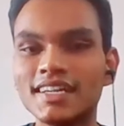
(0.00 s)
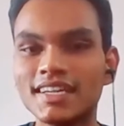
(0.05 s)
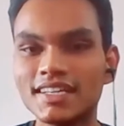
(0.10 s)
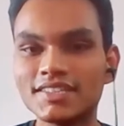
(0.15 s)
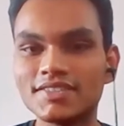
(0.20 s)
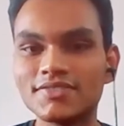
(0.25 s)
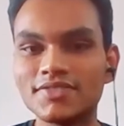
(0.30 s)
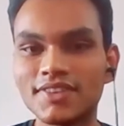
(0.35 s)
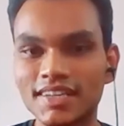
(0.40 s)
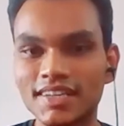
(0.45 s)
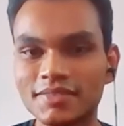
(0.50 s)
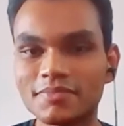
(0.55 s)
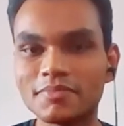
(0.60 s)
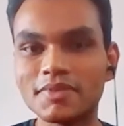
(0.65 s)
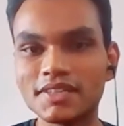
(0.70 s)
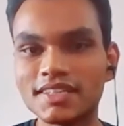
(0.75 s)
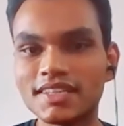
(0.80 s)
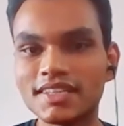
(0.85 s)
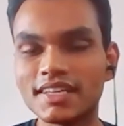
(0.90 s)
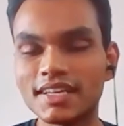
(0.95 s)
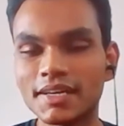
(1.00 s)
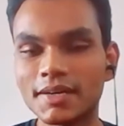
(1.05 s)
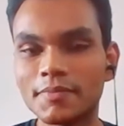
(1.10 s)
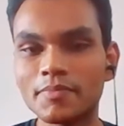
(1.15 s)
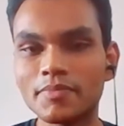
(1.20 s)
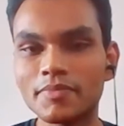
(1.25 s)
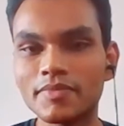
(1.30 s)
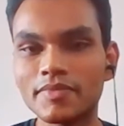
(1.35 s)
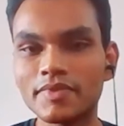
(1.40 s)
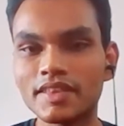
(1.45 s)
it's fine. But yeah,
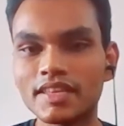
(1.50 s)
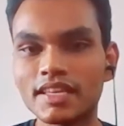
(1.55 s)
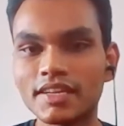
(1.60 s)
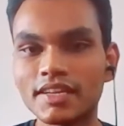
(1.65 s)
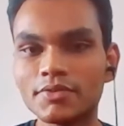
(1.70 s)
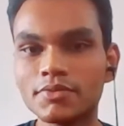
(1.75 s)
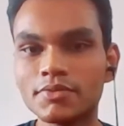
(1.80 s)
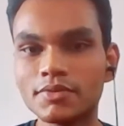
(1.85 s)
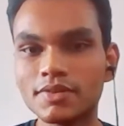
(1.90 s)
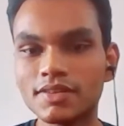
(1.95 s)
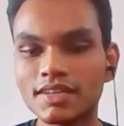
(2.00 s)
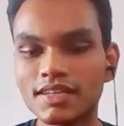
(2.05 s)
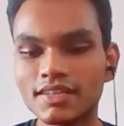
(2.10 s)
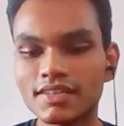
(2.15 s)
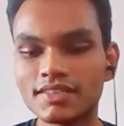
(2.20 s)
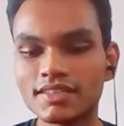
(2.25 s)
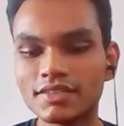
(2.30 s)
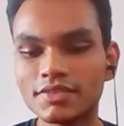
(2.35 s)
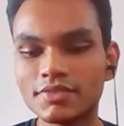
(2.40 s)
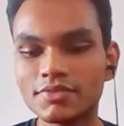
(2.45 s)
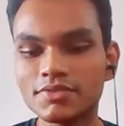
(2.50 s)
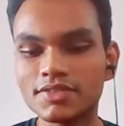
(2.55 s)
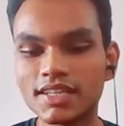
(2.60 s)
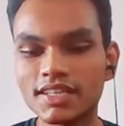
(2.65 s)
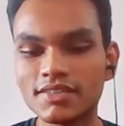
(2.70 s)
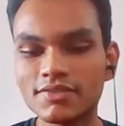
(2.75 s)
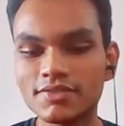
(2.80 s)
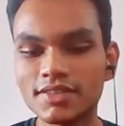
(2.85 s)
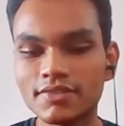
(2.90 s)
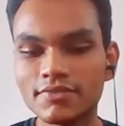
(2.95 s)
they do
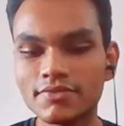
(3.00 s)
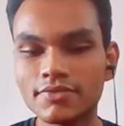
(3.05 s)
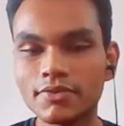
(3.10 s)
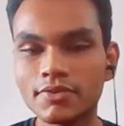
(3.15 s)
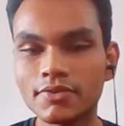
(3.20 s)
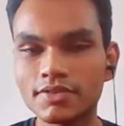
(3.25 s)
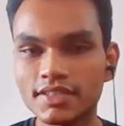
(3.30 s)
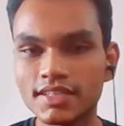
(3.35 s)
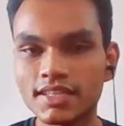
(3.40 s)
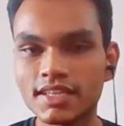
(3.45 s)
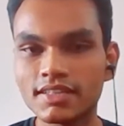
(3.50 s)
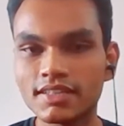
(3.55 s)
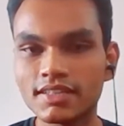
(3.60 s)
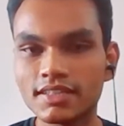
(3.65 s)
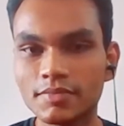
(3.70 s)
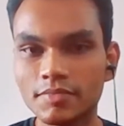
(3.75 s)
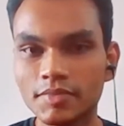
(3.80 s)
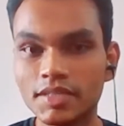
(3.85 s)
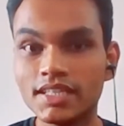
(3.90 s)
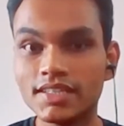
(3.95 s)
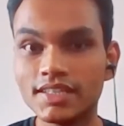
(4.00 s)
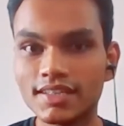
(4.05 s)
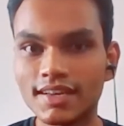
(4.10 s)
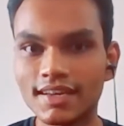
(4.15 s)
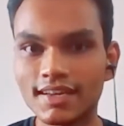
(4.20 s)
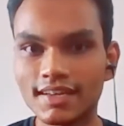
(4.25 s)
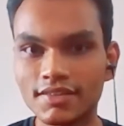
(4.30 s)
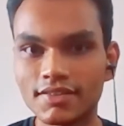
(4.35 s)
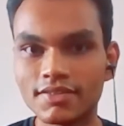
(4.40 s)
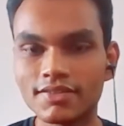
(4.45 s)
try to enforce that
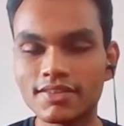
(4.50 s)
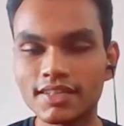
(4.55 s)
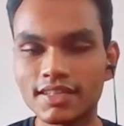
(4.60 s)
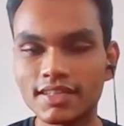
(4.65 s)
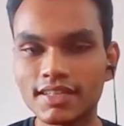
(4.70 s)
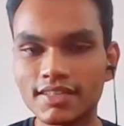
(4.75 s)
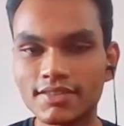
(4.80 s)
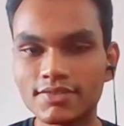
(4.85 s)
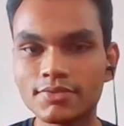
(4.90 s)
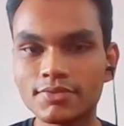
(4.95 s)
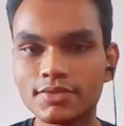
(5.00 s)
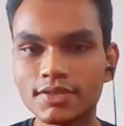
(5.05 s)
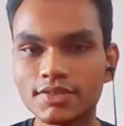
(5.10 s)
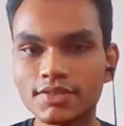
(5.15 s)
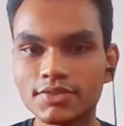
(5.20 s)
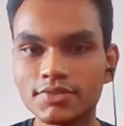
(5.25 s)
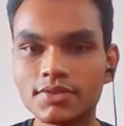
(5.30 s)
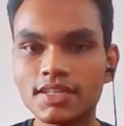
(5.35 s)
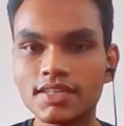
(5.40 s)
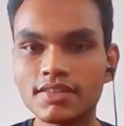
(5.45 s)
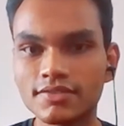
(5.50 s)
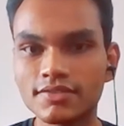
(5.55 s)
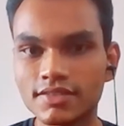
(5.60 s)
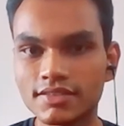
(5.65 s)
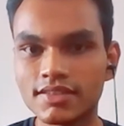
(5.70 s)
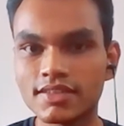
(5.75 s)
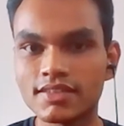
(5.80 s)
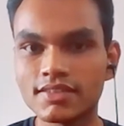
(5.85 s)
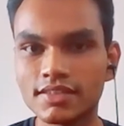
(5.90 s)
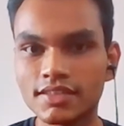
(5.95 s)
immediately. As soon as you get the
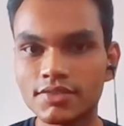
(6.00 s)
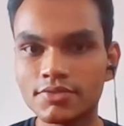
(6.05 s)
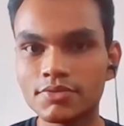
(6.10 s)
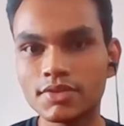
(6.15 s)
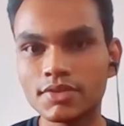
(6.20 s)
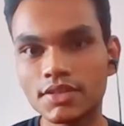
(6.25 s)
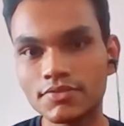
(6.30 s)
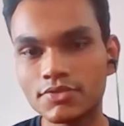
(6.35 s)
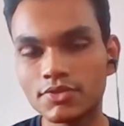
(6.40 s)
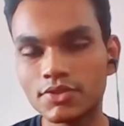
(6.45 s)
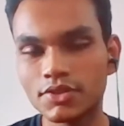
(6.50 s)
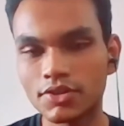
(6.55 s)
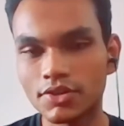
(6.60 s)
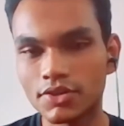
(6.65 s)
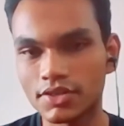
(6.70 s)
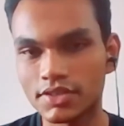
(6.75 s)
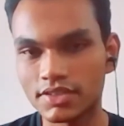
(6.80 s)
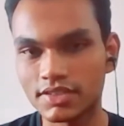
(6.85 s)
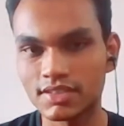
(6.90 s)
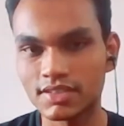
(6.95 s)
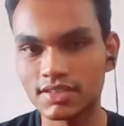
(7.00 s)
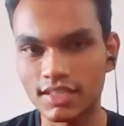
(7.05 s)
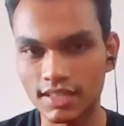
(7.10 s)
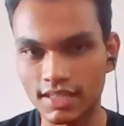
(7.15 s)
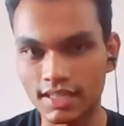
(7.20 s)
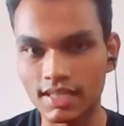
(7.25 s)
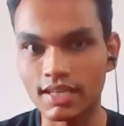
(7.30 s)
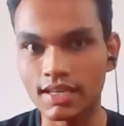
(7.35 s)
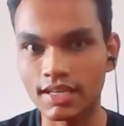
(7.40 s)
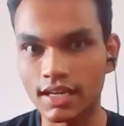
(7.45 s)
result, they do give you a call and say
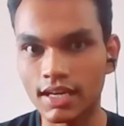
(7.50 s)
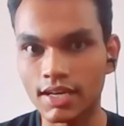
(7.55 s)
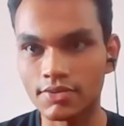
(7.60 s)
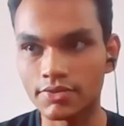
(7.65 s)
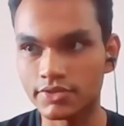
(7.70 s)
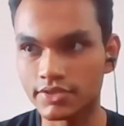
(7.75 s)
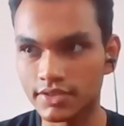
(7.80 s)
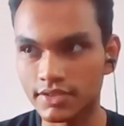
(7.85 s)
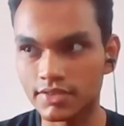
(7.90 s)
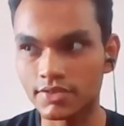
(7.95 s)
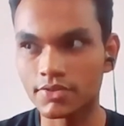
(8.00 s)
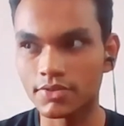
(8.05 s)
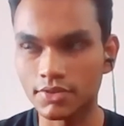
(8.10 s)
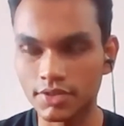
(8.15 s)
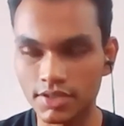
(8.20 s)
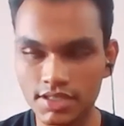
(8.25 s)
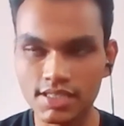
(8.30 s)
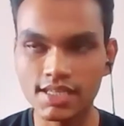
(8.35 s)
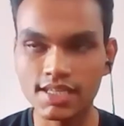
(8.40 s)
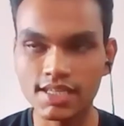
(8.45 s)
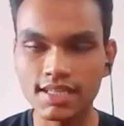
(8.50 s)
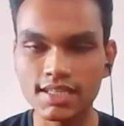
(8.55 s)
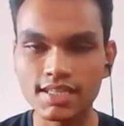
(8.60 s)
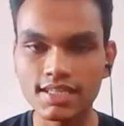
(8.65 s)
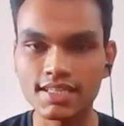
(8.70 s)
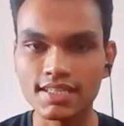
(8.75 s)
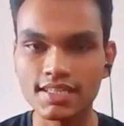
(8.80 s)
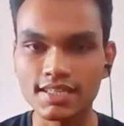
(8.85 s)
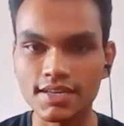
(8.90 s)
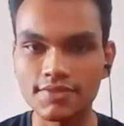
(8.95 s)
like, how's it going? Like,
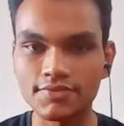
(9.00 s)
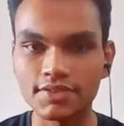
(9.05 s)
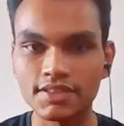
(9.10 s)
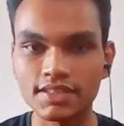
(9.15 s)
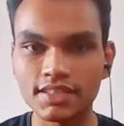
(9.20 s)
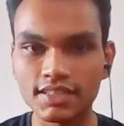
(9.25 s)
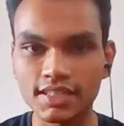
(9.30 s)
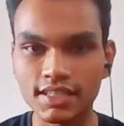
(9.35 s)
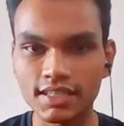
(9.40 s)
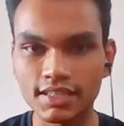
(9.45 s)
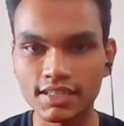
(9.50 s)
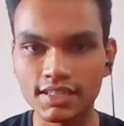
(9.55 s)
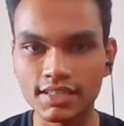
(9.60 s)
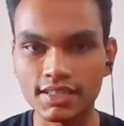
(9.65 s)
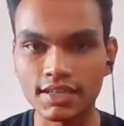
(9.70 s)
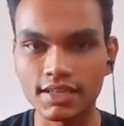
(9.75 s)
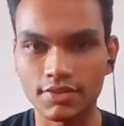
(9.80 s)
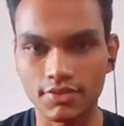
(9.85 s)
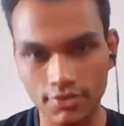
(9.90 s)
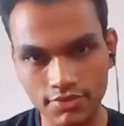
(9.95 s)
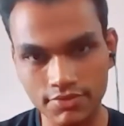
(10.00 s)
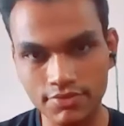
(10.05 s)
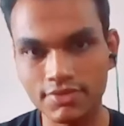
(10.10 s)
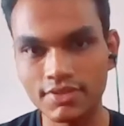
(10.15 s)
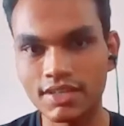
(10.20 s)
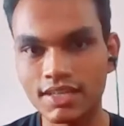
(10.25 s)
is everything taken care of?